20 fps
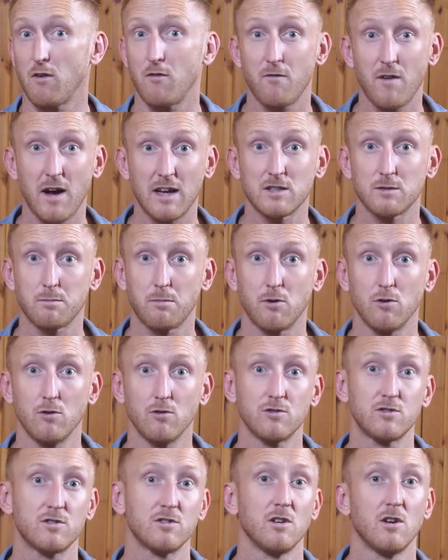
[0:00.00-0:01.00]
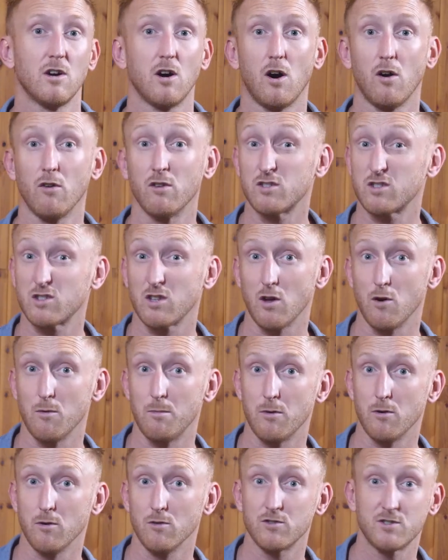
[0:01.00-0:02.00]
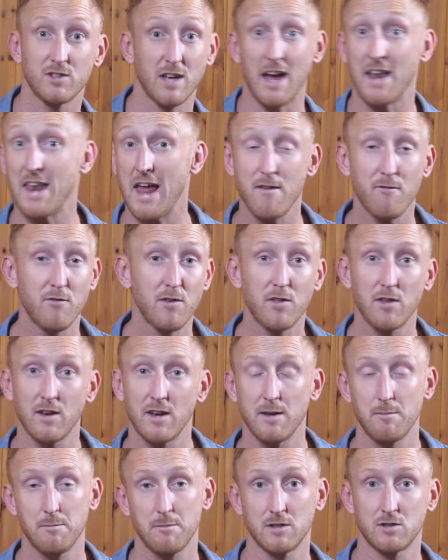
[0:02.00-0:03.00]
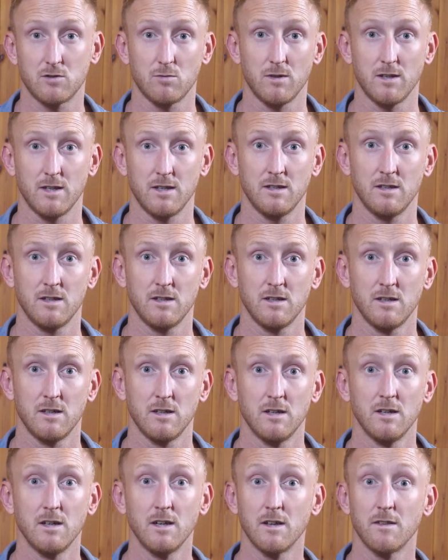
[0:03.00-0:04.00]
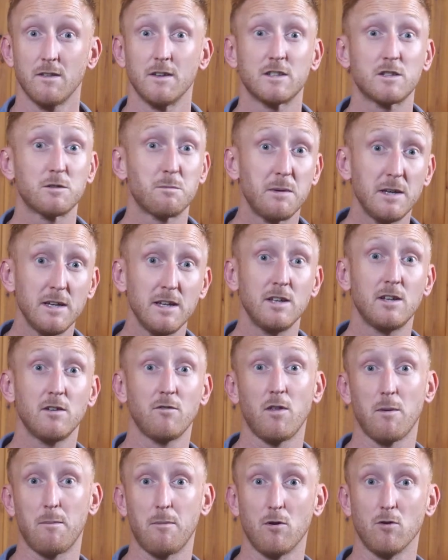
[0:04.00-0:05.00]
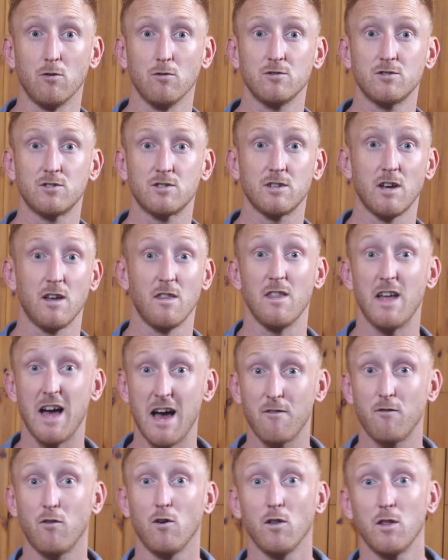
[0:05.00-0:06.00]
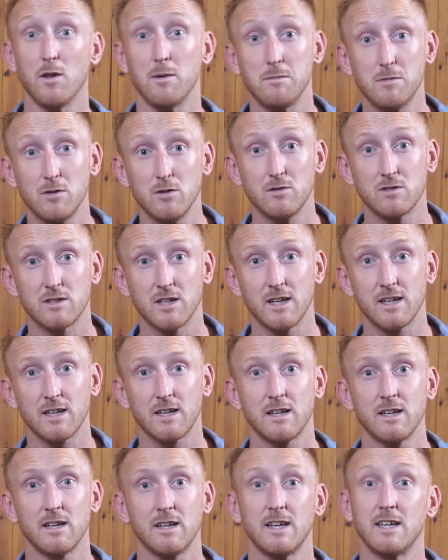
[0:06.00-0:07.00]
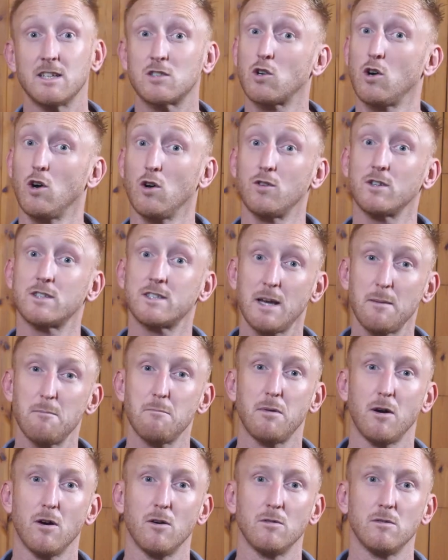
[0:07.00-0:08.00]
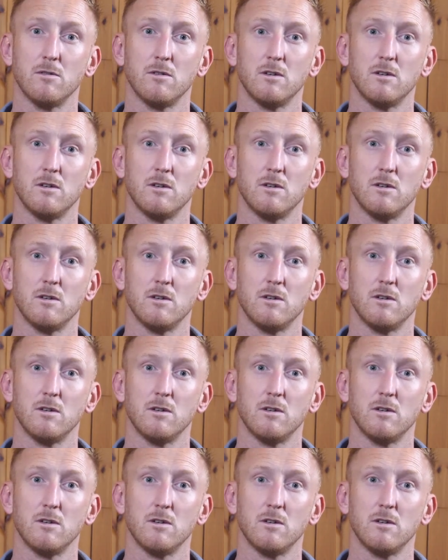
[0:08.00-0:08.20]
fast pulse or a slow pulse and everything in between. The speed of the pulse, and therefore the music, is called the tempo.